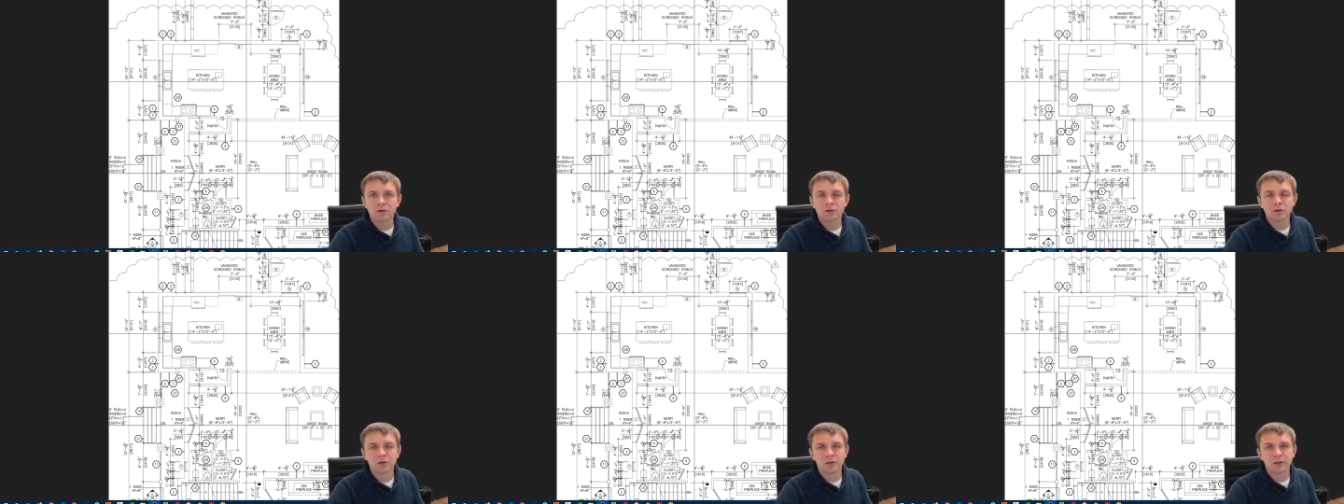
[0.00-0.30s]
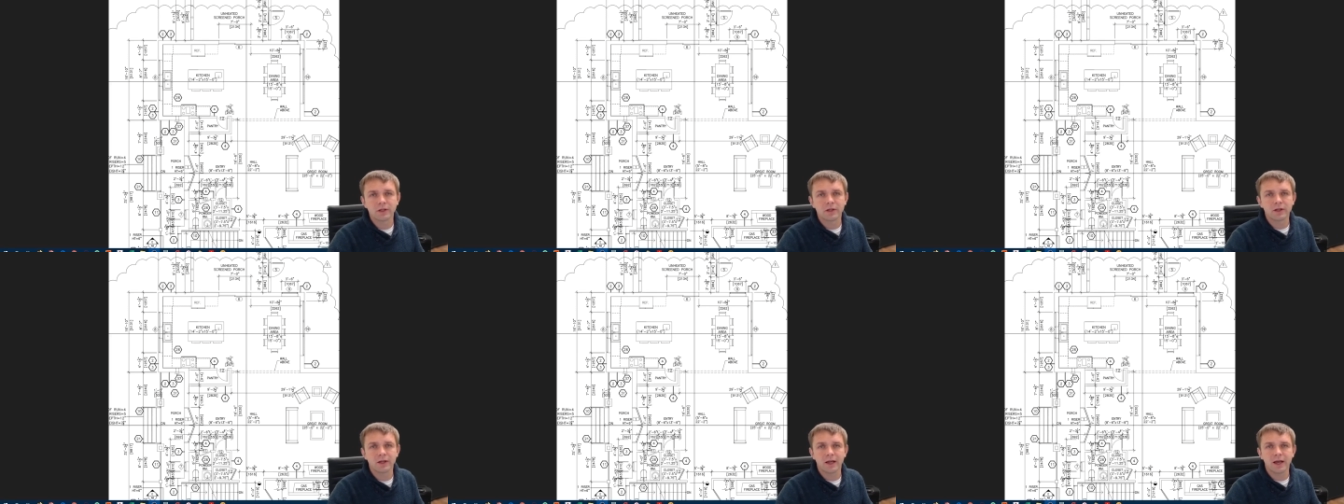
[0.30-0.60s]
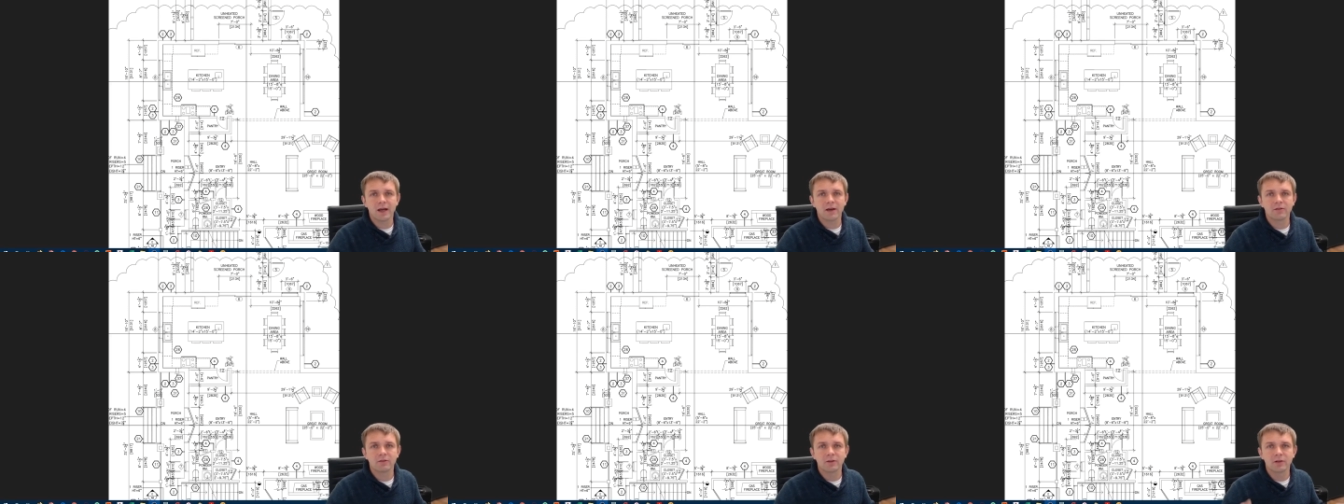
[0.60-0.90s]
So they're gonna
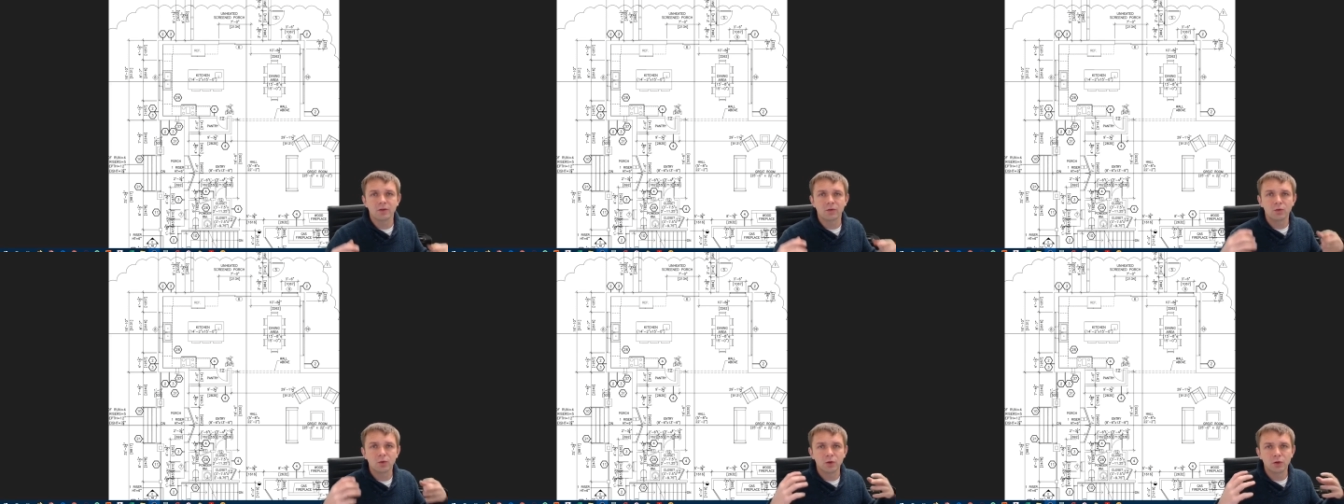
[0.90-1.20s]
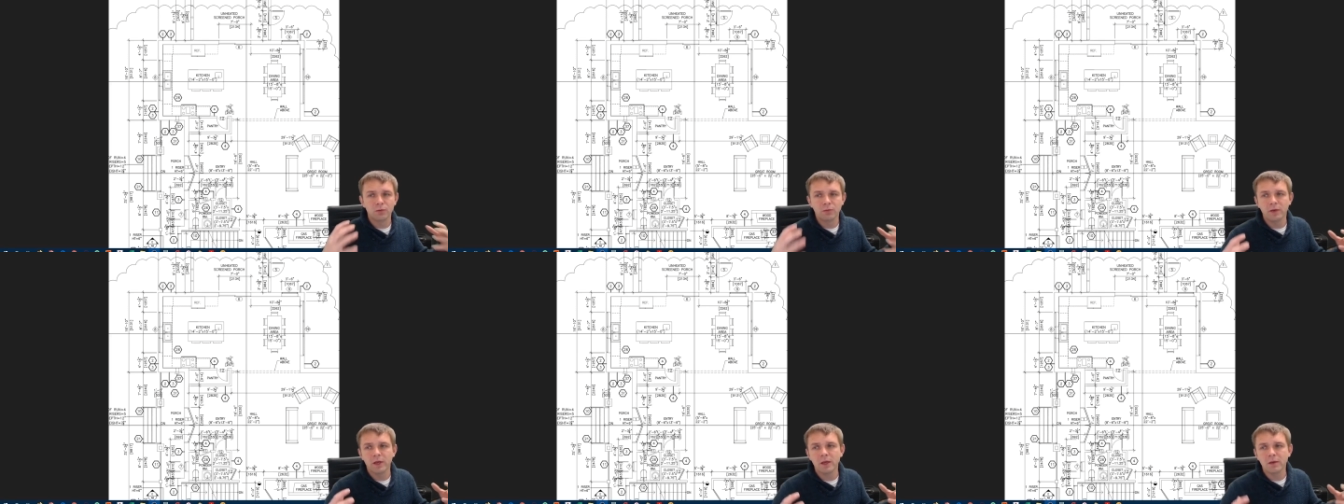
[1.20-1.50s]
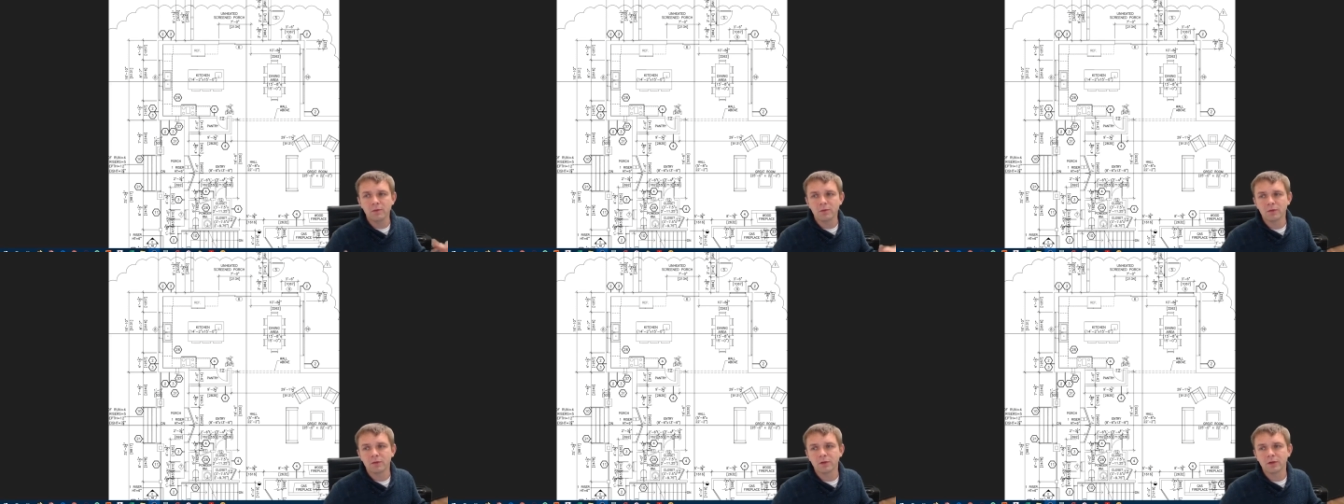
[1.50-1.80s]
have the wood
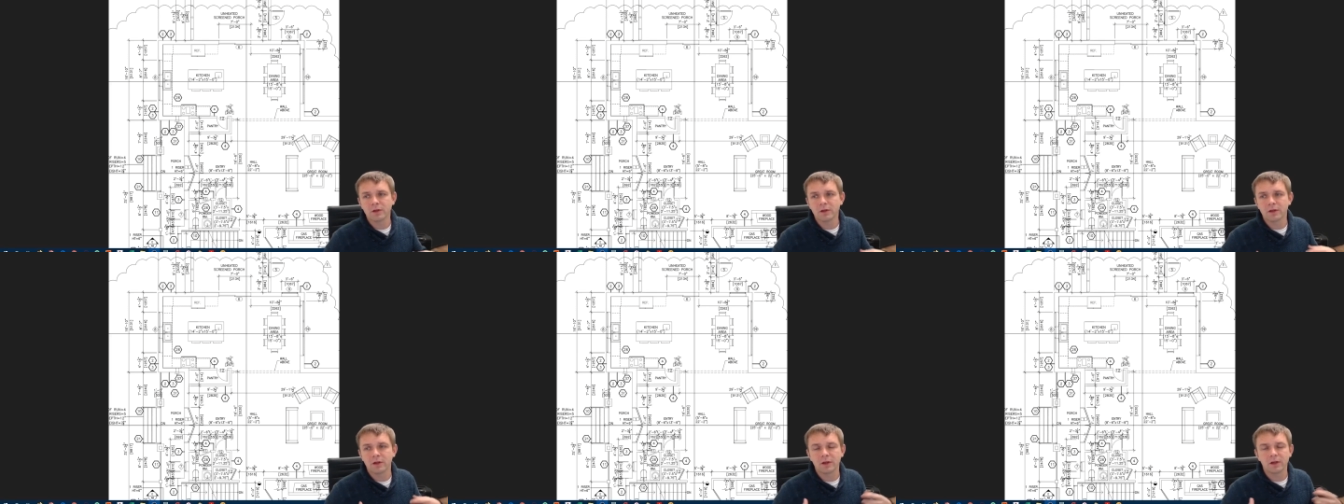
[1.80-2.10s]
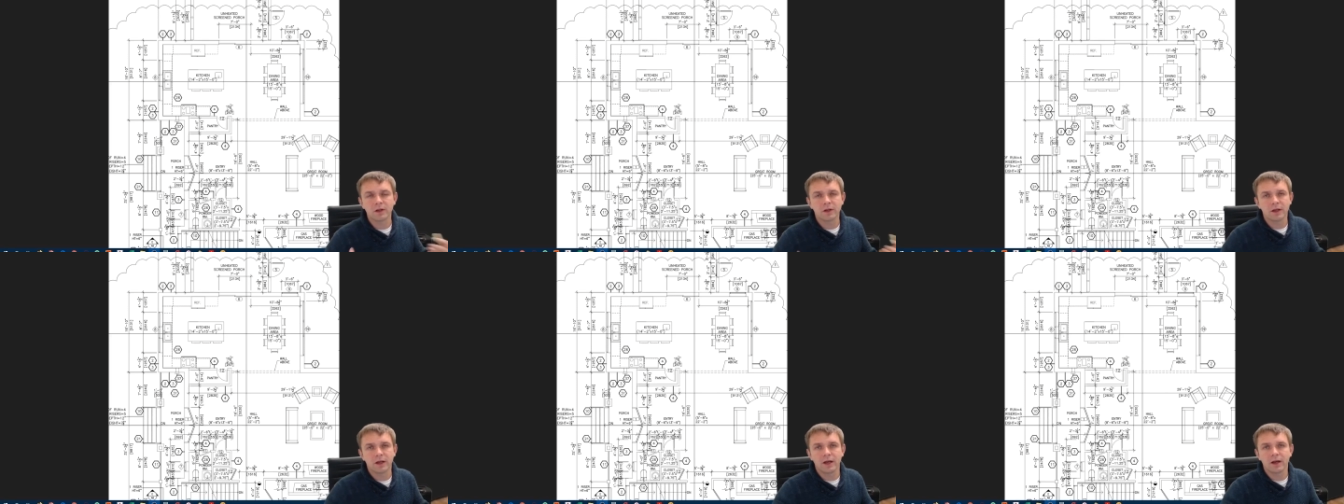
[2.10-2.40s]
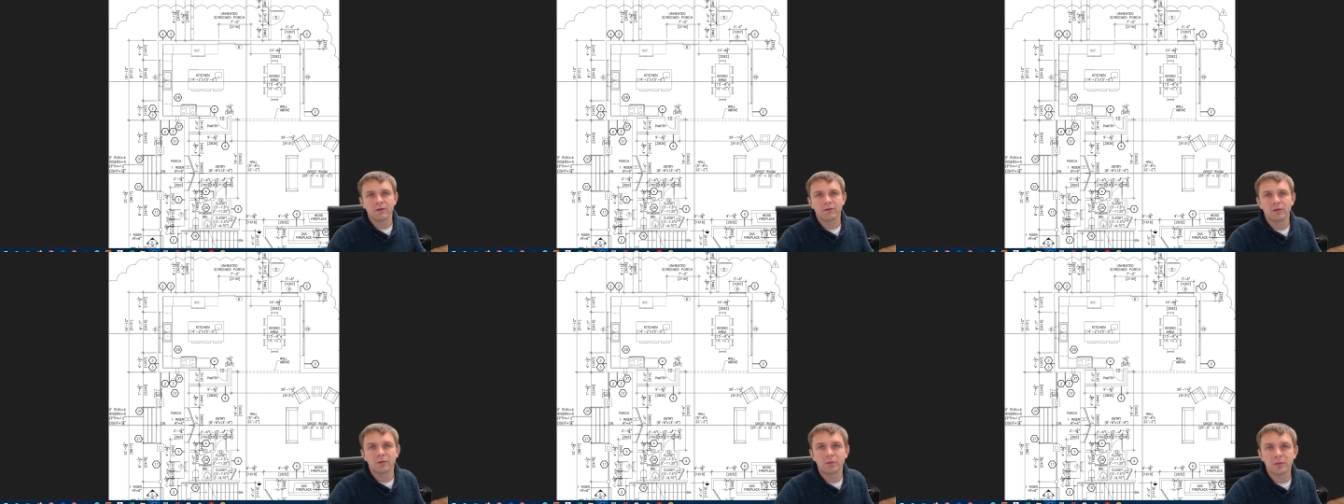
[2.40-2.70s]
beams, and they're gonna
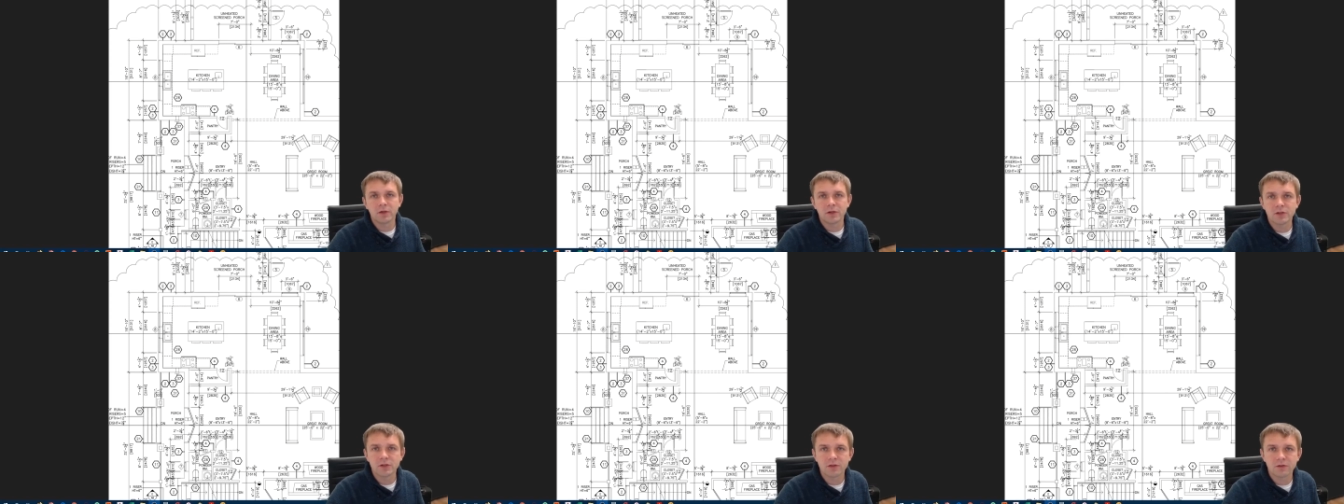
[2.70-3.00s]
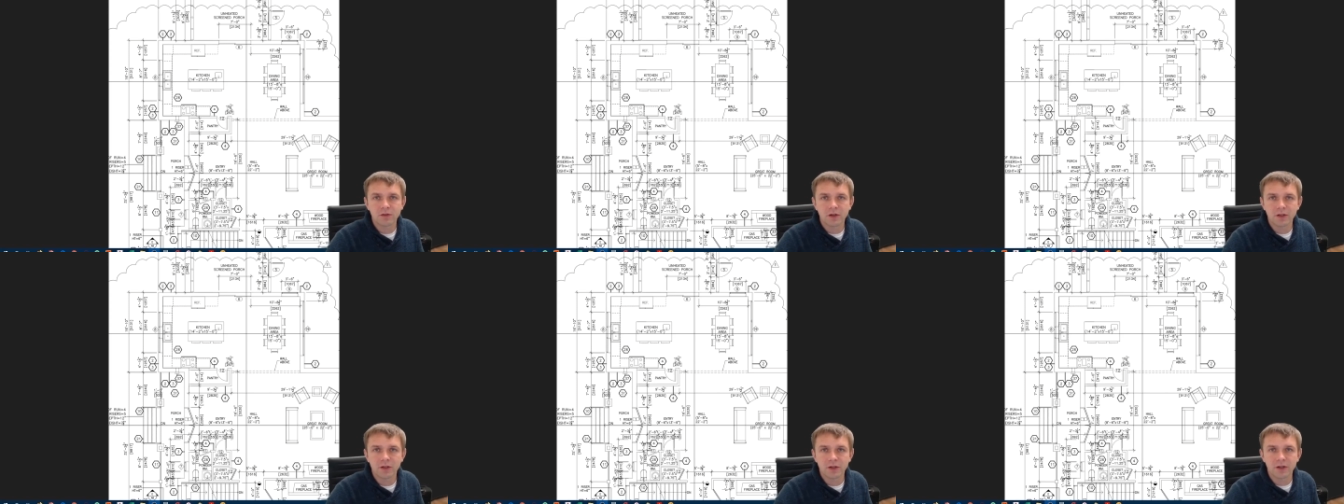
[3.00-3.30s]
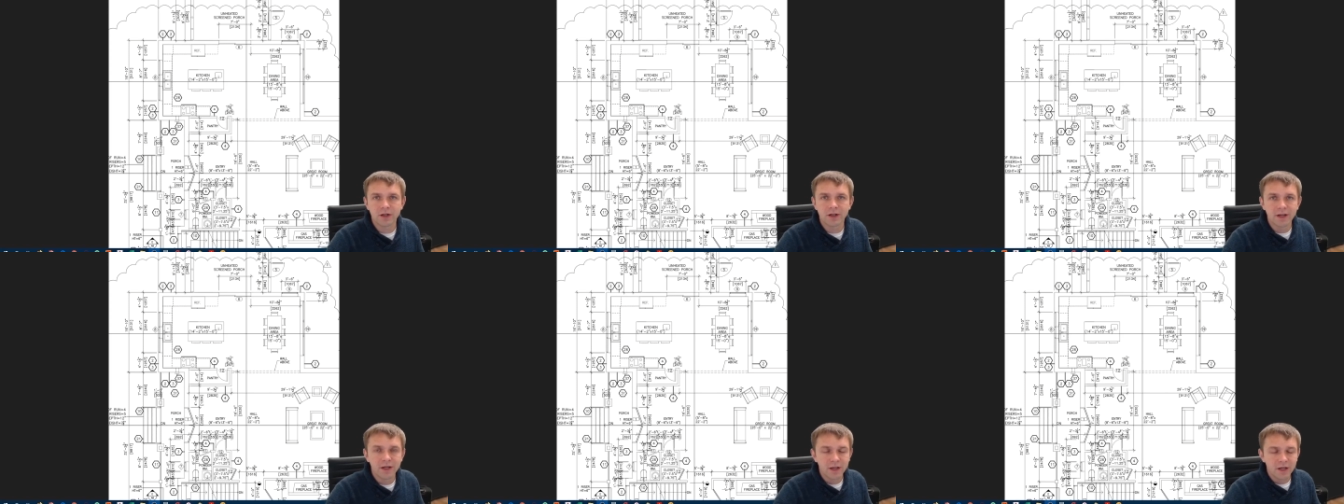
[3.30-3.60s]
have a bunch of other